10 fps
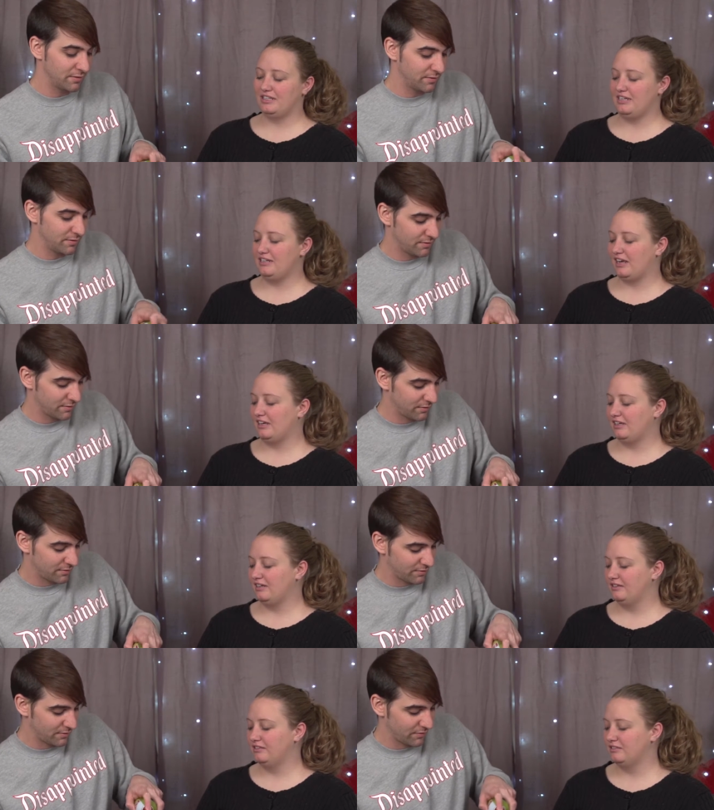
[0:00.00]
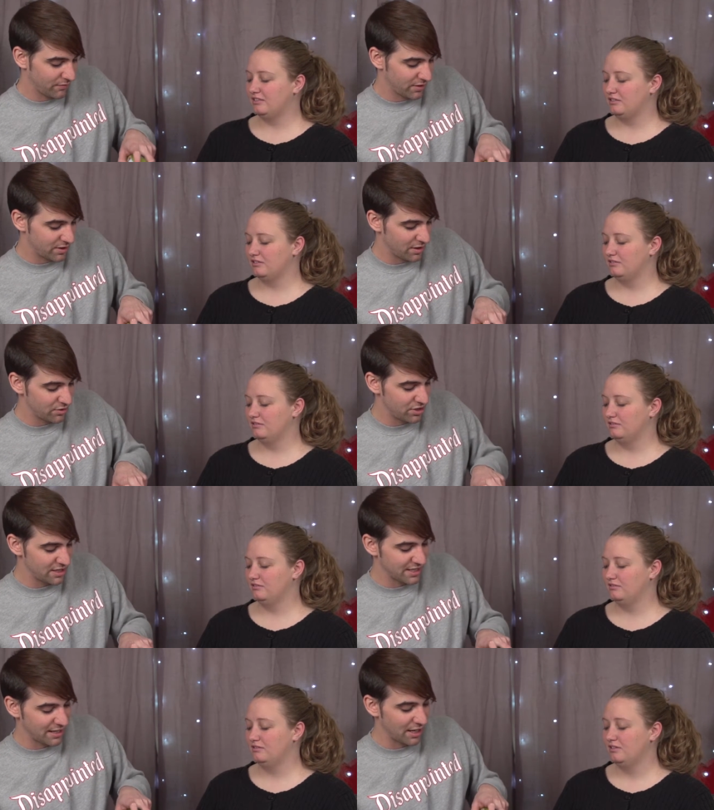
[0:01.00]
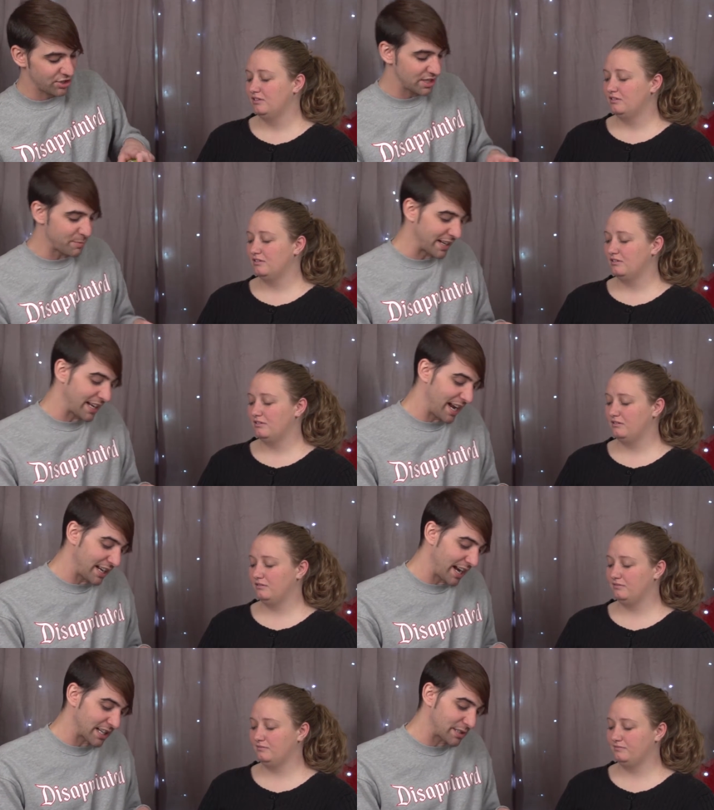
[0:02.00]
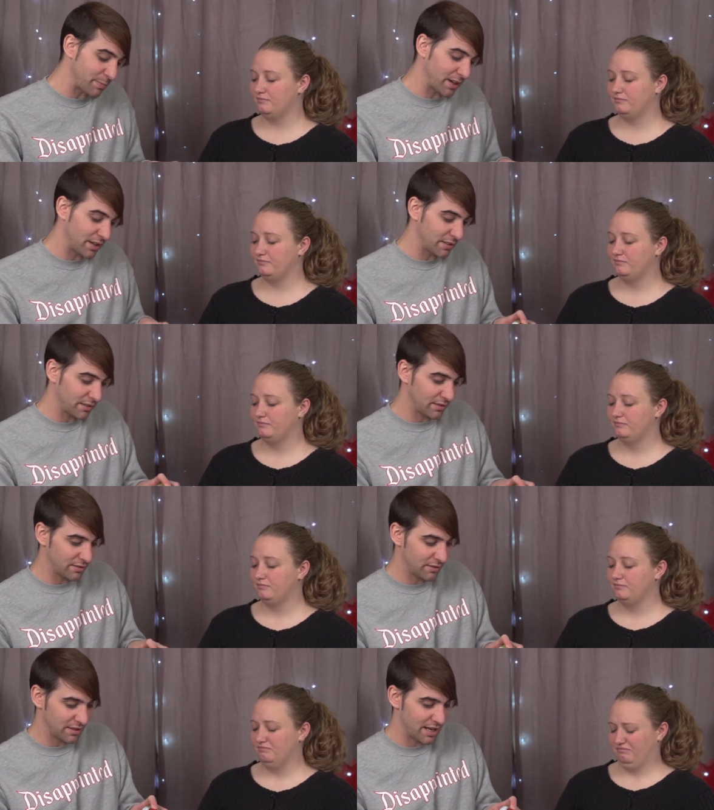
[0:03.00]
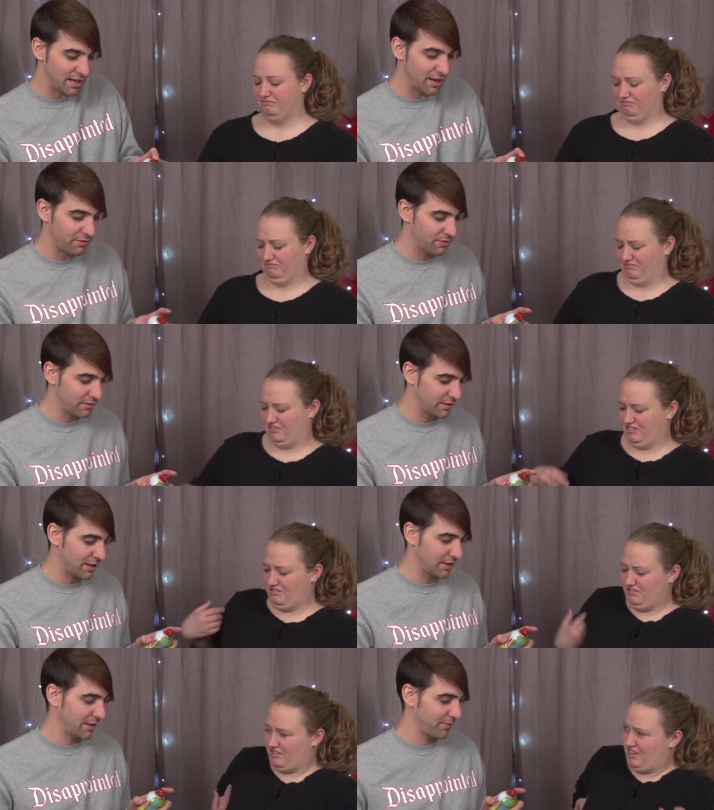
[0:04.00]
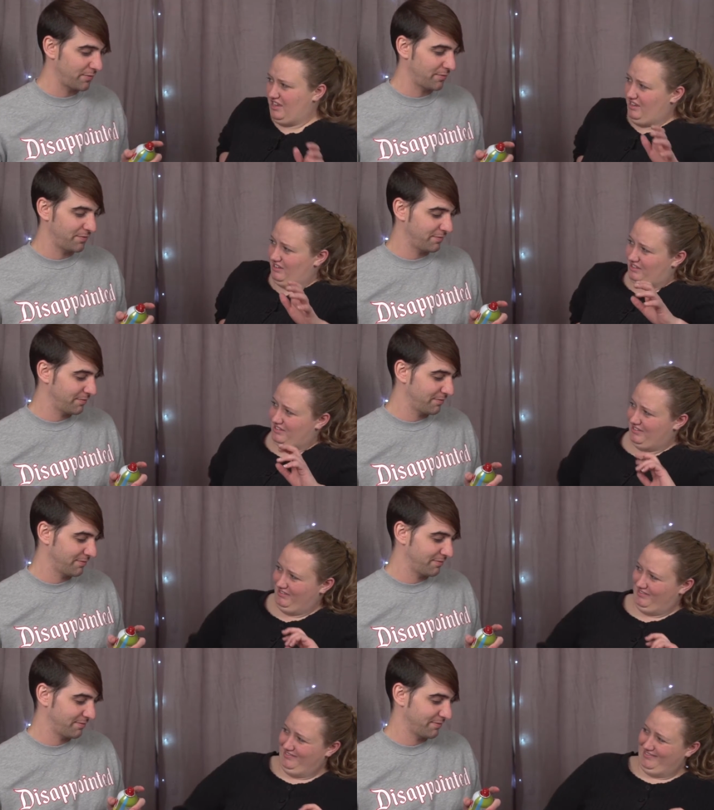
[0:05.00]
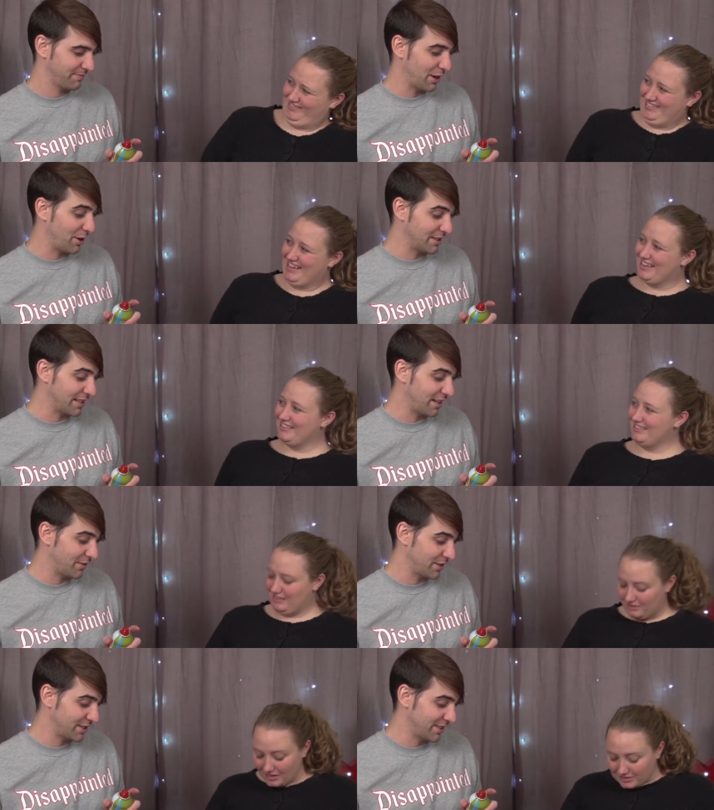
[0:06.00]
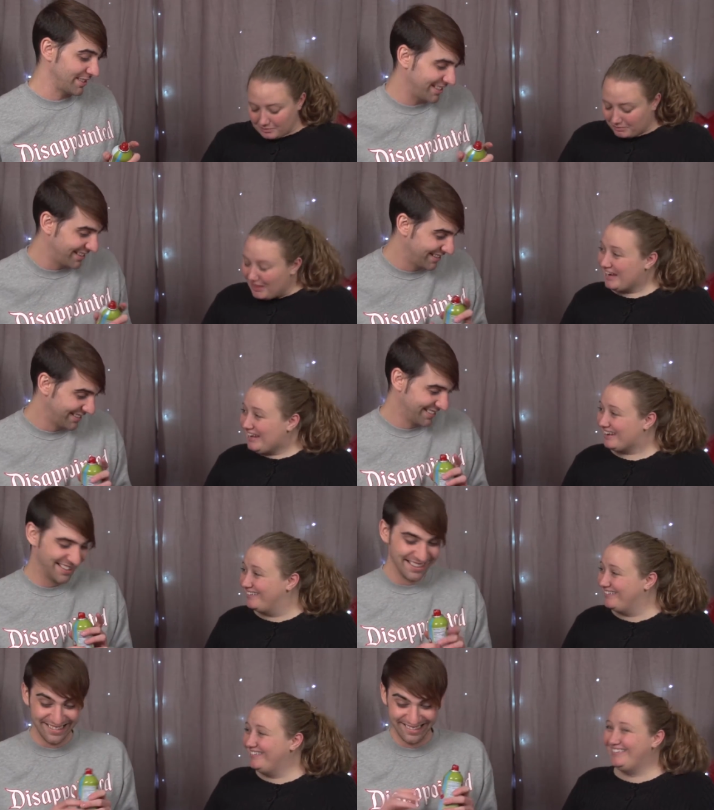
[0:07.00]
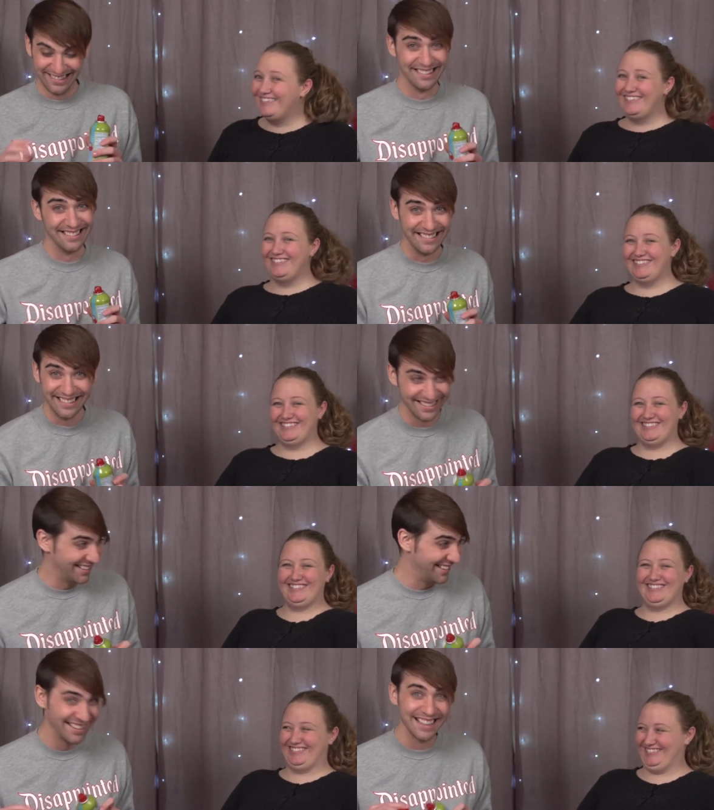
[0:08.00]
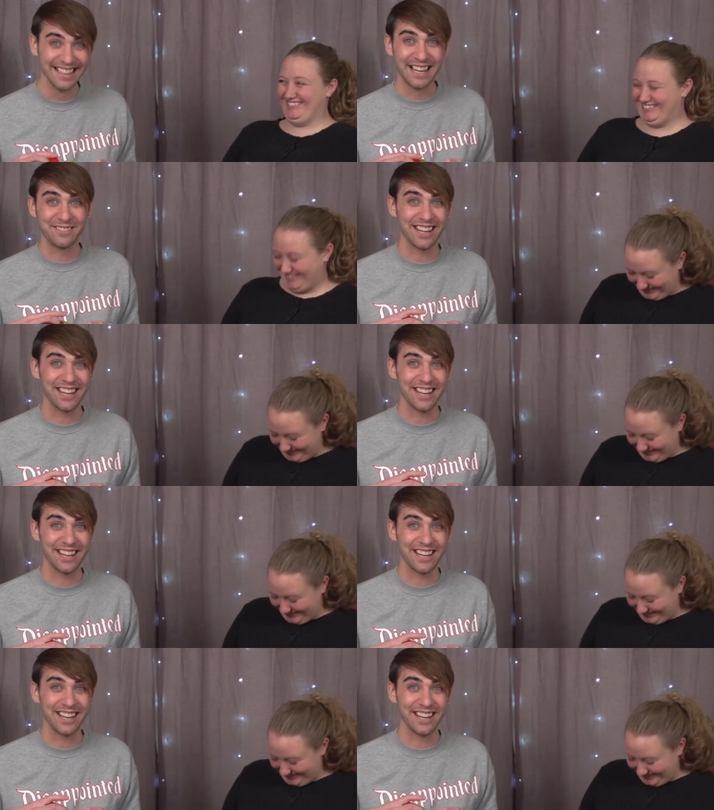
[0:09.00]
Speaker 1: to eat cake. So she's my cake expert. Is that enough?
Speaker 2: Oh,
Speaker 1: yes. Oh, it's all over
Speaker 2: your shirt. That's plenty.
Speaker 1: I'm